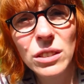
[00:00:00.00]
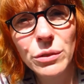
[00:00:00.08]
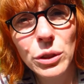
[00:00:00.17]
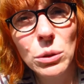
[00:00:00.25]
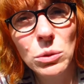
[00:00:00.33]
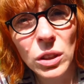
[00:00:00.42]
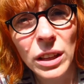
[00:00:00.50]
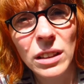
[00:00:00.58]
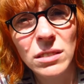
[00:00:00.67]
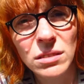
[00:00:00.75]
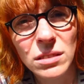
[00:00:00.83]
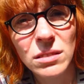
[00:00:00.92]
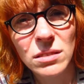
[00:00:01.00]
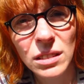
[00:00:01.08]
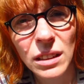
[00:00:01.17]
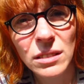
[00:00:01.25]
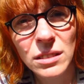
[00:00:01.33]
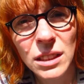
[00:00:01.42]
confusing.
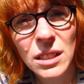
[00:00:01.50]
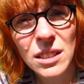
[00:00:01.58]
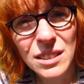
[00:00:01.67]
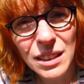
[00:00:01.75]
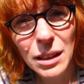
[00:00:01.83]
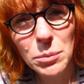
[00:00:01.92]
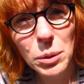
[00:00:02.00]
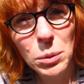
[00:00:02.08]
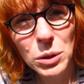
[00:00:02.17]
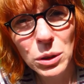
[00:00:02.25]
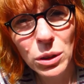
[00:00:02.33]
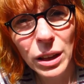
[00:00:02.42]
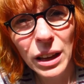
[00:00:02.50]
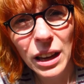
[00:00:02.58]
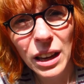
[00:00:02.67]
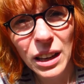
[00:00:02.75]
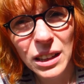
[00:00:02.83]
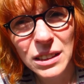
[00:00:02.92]
Tell me what you think.